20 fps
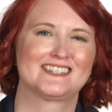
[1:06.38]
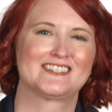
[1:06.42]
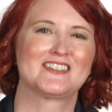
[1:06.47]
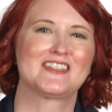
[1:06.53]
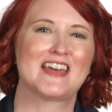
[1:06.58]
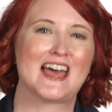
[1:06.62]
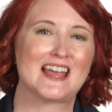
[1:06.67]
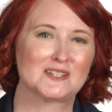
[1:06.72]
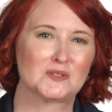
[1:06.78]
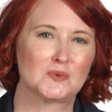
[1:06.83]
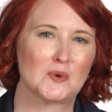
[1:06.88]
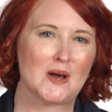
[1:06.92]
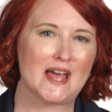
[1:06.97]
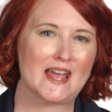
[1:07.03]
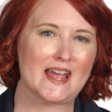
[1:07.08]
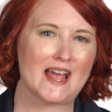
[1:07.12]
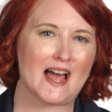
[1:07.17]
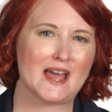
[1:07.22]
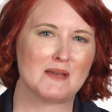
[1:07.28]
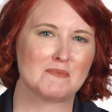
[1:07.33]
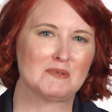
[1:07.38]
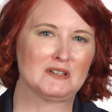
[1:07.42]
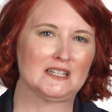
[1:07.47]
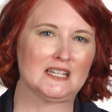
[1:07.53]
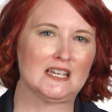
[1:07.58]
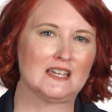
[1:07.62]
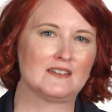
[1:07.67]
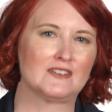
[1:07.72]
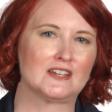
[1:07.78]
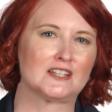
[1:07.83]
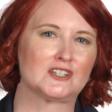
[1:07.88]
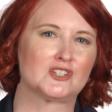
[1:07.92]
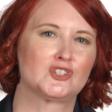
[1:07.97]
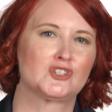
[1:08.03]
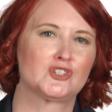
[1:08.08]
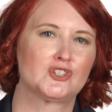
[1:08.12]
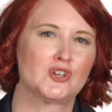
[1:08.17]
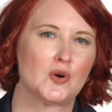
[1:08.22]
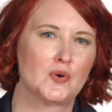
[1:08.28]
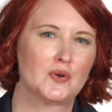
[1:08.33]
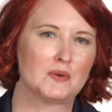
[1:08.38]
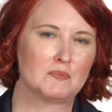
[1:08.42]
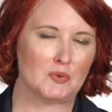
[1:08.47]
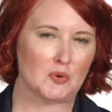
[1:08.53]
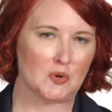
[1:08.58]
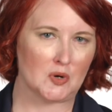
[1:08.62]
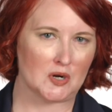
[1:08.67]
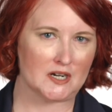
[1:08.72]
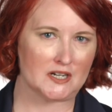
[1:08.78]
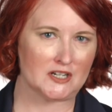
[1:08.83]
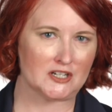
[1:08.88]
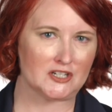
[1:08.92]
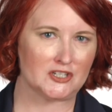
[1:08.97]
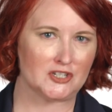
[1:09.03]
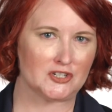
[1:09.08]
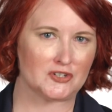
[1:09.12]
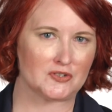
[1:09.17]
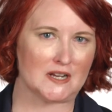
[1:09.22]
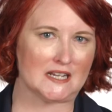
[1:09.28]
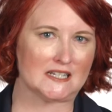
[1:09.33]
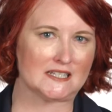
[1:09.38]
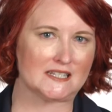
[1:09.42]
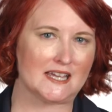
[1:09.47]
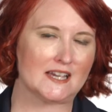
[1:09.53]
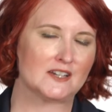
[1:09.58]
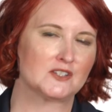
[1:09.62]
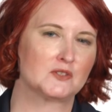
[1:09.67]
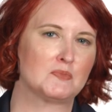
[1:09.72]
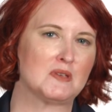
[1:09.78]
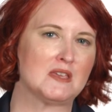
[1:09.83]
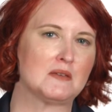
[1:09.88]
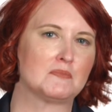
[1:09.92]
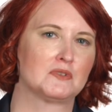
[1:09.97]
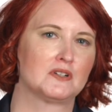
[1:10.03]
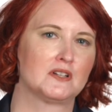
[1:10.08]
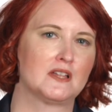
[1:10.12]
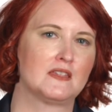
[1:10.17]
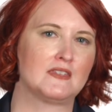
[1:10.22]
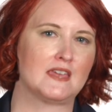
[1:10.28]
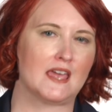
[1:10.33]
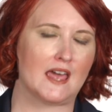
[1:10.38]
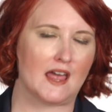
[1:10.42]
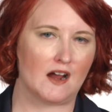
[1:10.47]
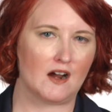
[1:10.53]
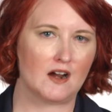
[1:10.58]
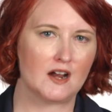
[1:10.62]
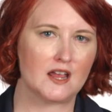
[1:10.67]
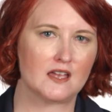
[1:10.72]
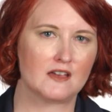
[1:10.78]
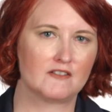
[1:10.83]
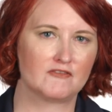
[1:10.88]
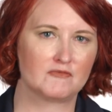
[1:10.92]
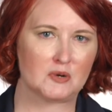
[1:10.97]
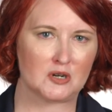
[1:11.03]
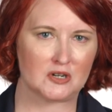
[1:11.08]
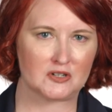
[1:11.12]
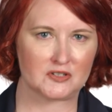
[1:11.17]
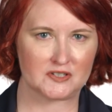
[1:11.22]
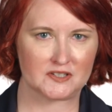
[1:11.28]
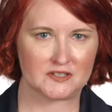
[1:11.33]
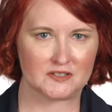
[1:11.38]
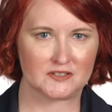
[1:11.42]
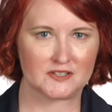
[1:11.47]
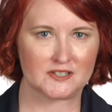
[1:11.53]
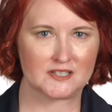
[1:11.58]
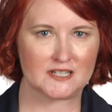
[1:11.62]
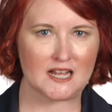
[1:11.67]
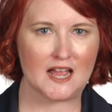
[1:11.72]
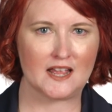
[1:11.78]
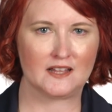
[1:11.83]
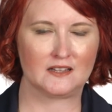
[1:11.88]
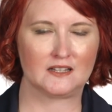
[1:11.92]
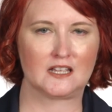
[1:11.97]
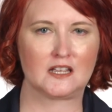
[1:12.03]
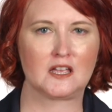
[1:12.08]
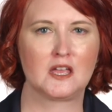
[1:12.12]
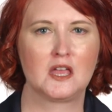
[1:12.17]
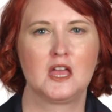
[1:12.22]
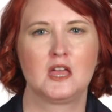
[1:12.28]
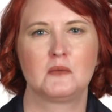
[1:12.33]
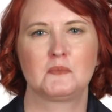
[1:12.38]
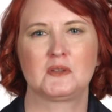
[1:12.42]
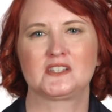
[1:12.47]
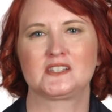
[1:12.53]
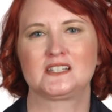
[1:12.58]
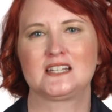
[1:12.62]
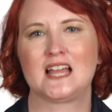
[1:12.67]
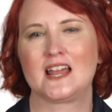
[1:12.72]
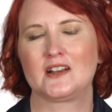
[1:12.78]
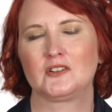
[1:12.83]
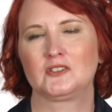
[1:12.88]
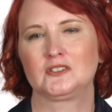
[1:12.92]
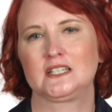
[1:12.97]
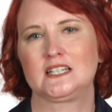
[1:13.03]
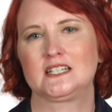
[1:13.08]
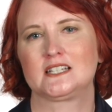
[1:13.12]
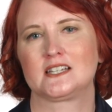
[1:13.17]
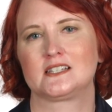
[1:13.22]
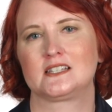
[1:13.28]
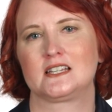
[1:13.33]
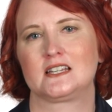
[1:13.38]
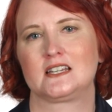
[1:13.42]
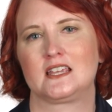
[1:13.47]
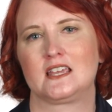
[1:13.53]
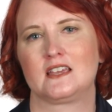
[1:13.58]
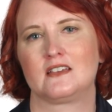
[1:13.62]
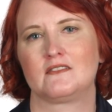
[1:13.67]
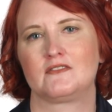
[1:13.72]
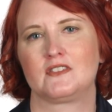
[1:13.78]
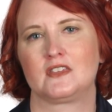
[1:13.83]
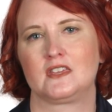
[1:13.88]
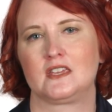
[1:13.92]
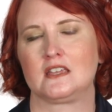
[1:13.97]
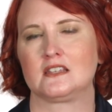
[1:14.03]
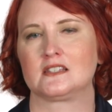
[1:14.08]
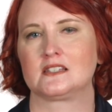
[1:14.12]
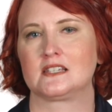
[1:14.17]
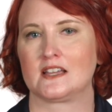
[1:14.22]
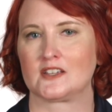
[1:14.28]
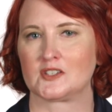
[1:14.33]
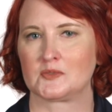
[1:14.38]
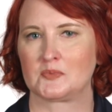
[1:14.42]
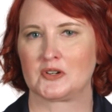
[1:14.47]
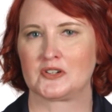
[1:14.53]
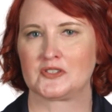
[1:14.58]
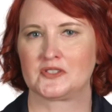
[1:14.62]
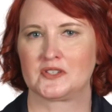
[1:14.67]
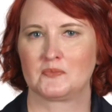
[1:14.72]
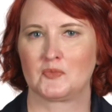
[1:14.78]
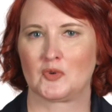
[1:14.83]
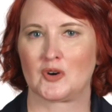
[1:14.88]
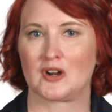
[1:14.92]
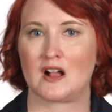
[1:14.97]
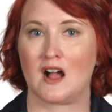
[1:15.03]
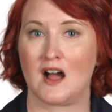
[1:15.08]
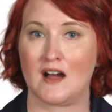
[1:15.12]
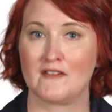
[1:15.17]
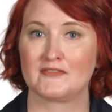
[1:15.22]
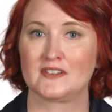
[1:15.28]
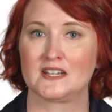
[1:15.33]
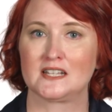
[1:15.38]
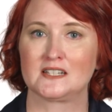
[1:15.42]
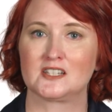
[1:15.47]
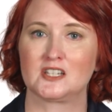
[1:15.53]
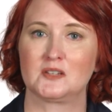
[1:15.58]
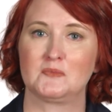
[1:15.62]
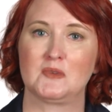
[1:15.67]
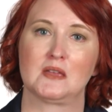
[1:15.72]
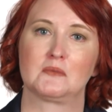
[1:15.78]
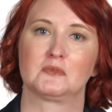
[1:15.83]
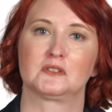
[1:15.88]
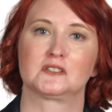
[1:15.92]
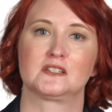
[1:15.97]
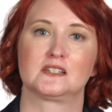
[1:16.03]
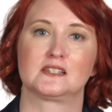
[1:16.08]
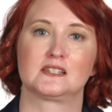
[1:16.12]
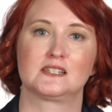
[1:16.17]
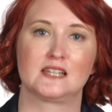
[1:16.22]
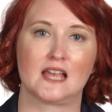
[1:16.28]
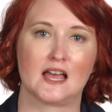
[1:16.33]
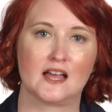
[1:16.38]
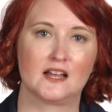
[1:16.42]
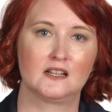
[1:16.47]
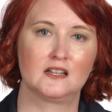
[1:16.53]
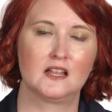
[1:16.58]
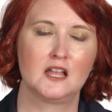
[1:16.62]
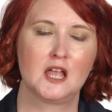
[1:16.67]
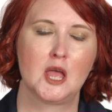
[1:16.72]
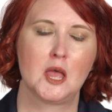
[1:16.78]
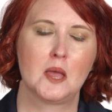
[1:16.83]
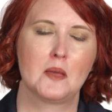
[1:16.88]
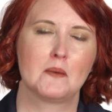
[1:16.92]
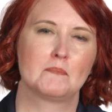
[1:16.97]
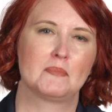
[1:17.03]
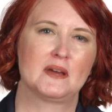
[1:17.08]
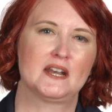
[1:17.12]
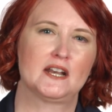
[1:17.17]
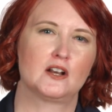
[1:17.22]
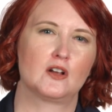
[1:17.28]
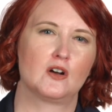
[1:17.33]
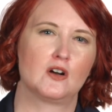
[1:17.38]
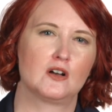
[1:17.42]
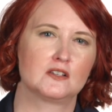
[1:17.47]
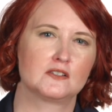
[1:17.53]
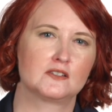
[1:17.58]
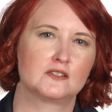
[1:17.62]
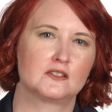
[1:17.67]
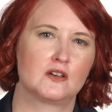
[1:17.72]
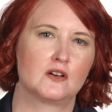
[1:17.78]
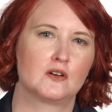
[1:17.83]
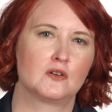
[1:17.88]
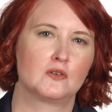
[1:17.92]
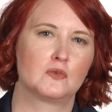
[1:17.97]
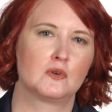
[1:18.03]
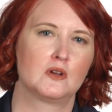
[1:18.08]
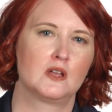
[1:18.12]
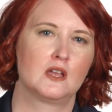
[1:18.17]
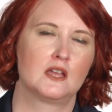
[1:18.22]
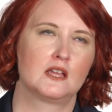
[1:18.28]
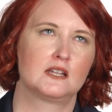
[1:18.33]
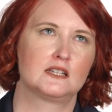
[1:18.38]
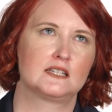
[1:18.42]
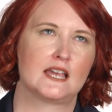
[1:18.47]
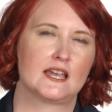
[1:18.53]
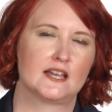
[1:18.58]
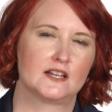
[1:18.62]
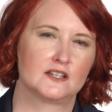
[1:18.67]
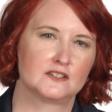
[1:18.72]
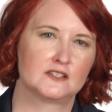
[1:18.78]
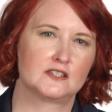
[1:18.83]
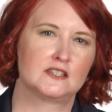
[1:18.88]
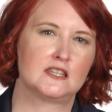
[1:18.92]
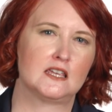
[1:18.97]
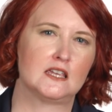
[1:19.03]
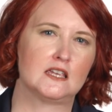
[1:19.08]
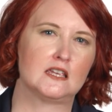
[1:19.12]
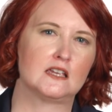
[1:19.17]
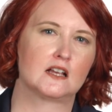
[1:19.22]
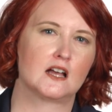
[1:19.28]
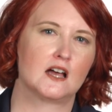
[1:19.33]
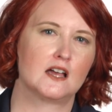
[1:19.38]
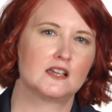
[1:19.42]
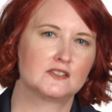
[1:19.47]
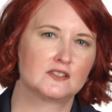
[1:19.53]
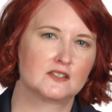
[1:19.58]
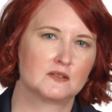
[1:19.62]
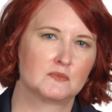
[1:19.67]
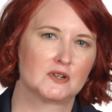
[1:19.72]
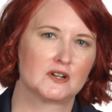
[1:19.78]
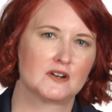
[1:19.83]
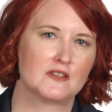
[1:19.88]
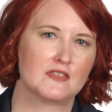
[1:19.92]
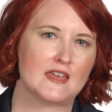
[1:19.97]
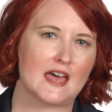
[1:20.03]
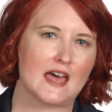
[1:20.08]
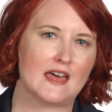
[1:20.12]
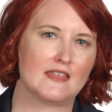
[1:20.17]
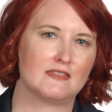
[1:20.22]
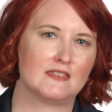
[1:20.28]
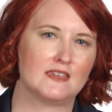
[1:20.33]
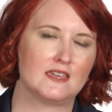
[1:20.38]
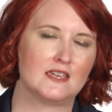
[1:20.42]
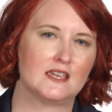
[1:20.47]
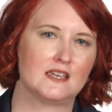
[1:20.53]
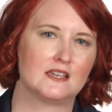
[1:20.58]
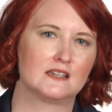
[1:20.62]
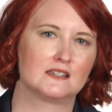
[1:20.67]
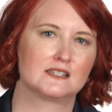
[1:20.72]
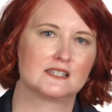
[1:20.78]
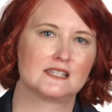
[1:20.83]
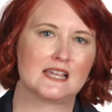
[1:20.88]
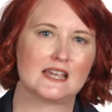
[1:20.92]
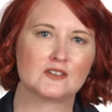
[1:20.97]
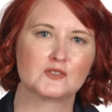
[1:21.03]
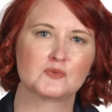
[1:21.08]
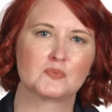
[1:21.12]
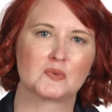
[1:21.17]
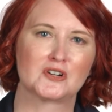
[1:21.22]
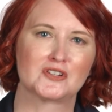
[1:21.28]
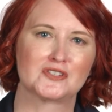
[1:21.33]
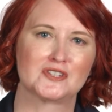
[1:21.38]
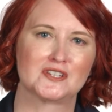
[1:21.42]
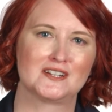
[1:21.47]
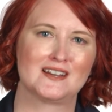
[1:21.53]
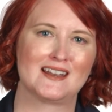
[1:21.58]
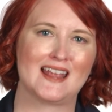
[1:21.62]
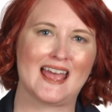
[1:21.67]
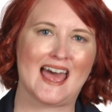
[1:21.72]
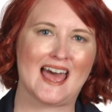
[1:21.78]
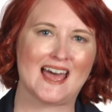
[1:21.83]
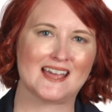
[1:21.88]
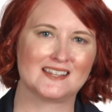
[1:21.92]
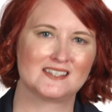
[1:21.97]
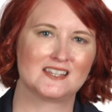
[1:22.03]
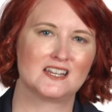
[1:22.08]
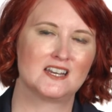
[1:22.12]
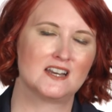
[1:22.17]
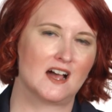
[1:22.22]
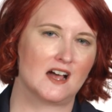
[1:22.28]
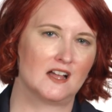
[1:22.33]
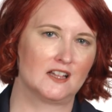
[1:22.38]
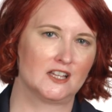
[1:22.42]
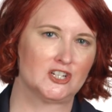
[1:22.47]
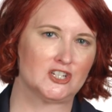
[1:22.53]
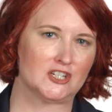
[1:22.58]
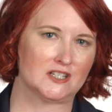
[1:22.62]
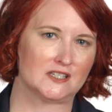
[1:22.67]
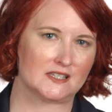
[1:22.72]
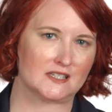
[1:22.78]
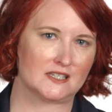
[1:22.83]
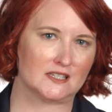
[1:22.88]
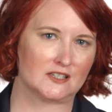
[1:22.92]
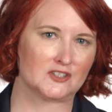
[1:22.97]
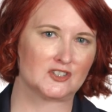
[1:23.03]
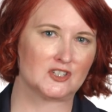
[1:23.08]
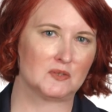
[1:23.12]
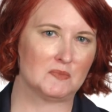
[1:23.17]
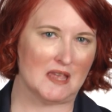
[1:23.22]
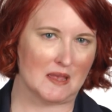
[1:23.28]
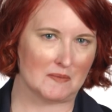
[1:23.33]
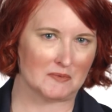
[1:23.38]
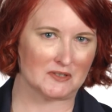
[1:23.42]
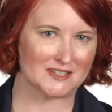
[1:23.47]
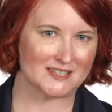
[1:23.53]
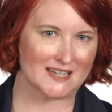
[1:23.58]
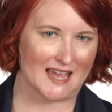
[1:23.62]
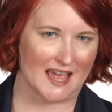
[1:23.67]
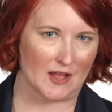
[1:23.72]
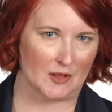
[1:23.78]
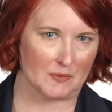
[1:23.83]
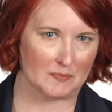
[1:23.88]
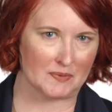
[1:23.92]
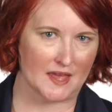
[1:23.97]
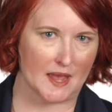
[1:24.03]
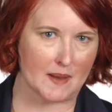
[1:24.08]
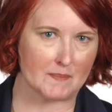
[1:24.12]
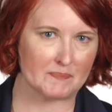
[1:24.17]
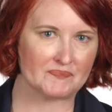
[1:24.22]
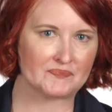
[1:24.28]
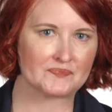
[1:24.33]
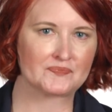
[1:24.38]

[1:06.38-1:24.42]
So that's why I believe it's so important to train salespeople in the area of personal styling, because not only does it give the salesperson more confidence to be able to sell, but it also tells the customer that the salesperson has the knowledge and skills to be able to help them.